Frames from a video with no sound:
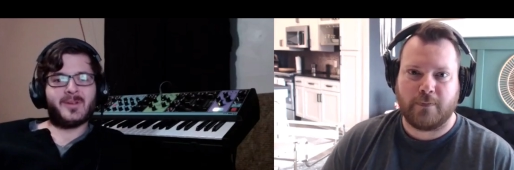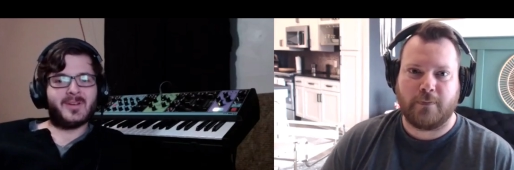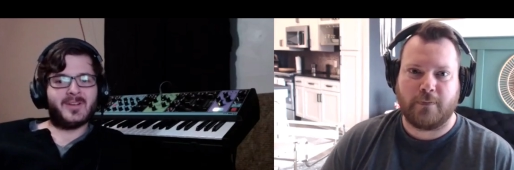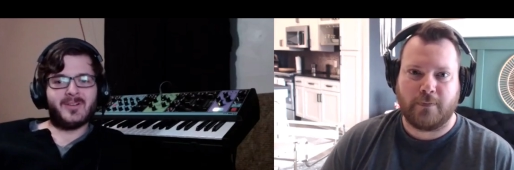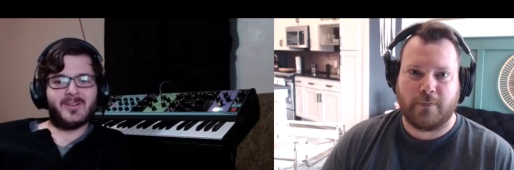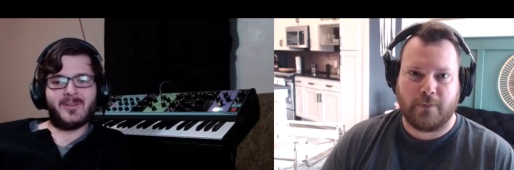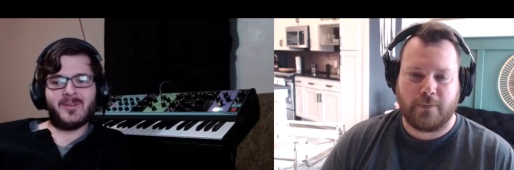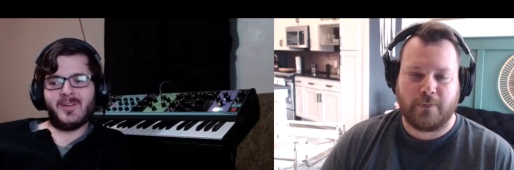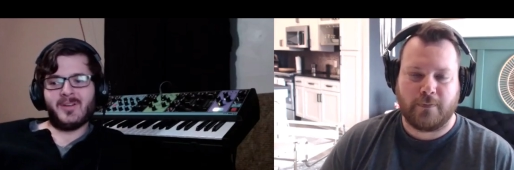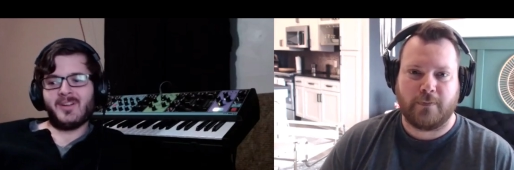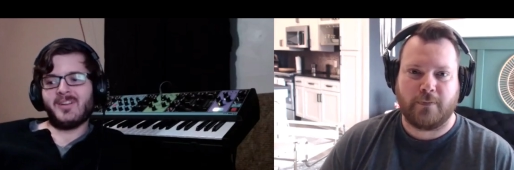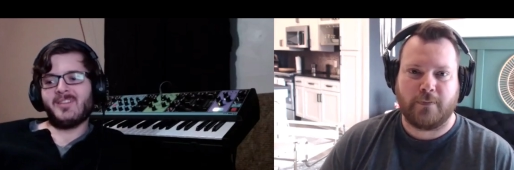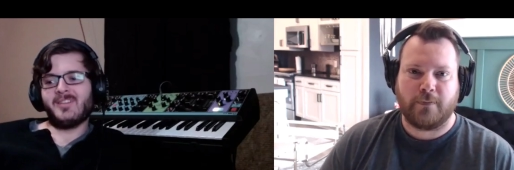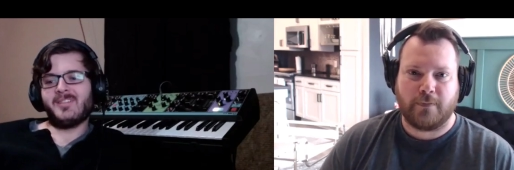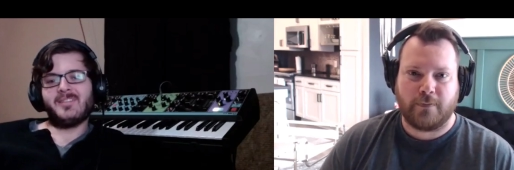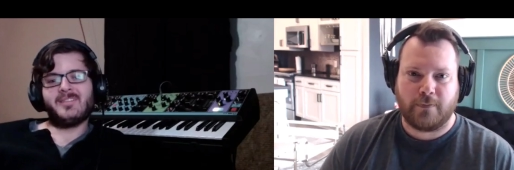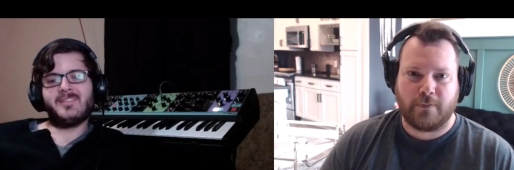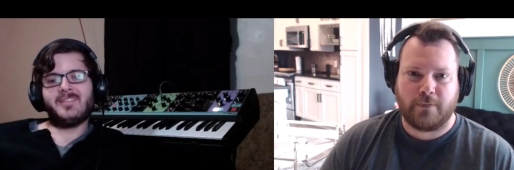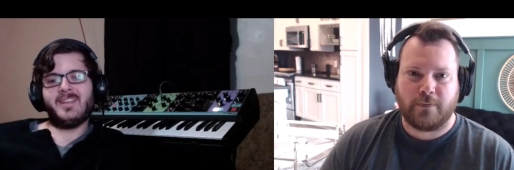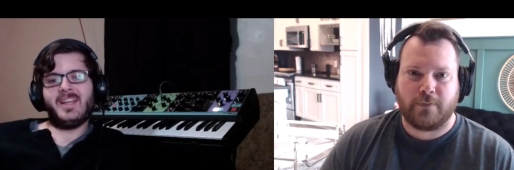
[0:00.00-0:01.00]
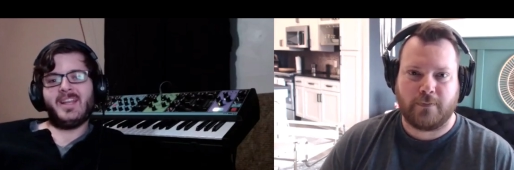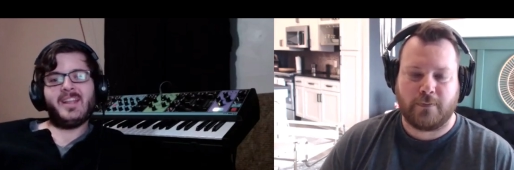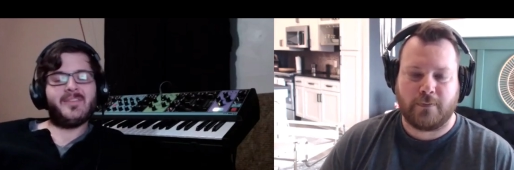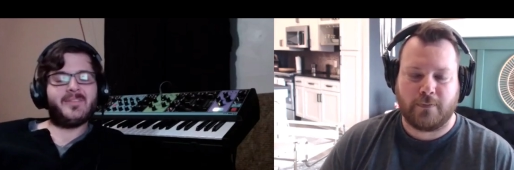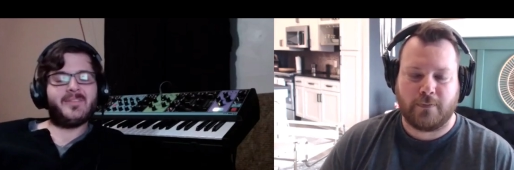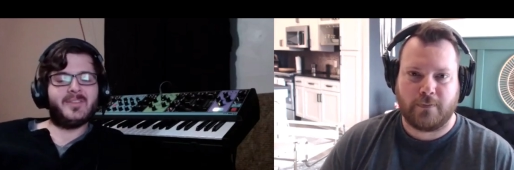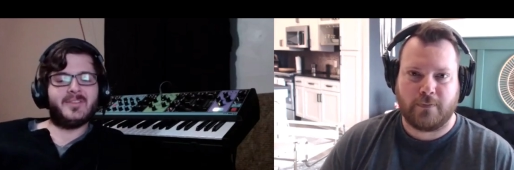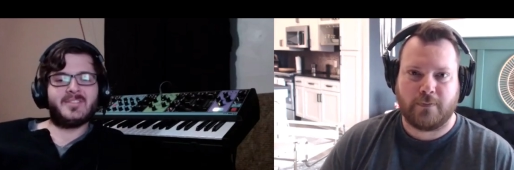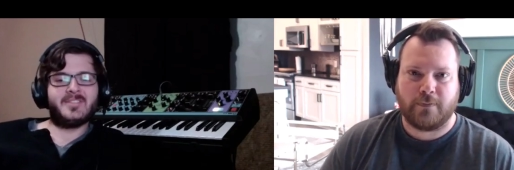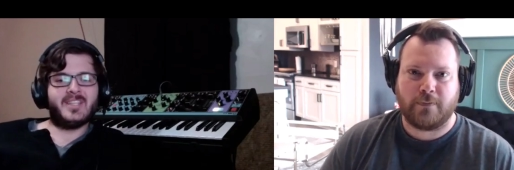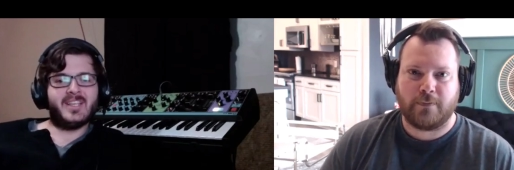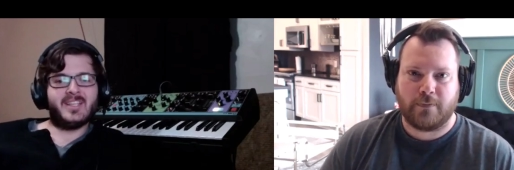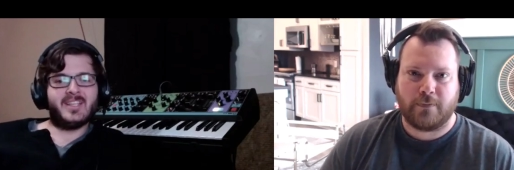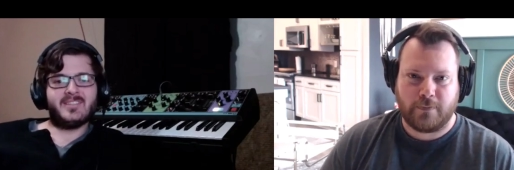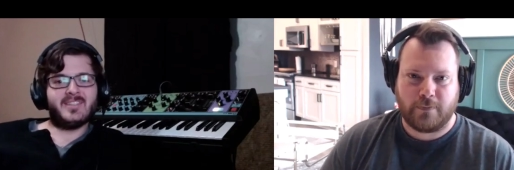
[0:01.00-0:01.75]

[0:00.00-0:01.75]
Speaker 1: or any of those things. Like,